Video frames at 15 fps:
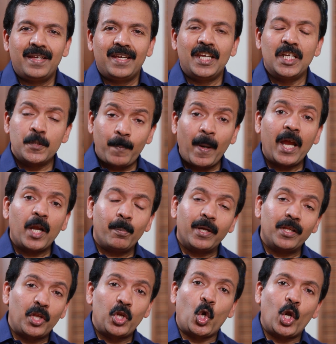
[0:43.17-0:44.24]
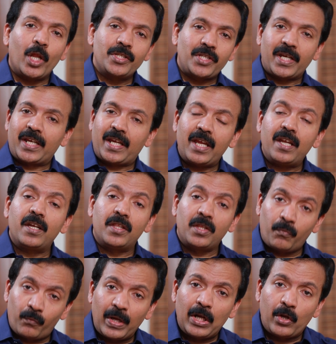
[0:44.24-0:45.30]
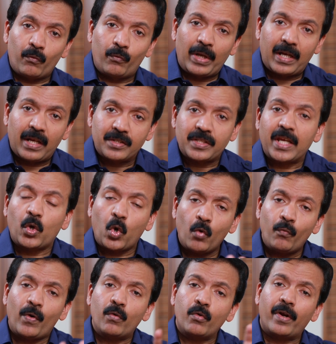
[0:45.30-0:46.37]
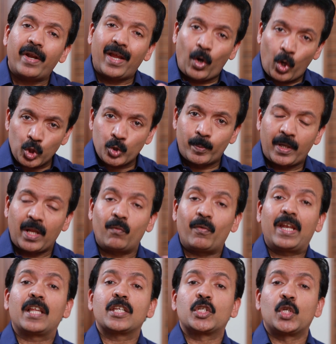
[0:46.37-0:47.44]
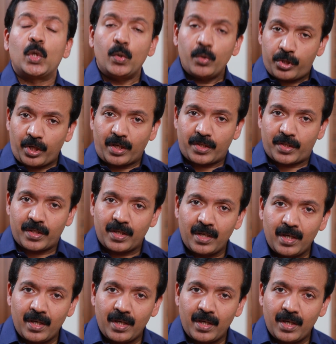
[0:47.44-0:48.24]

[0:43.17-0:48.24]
Inspired by the knowledge I gained in the field of wellness, I co-founded a hospital, Wellness Solutions.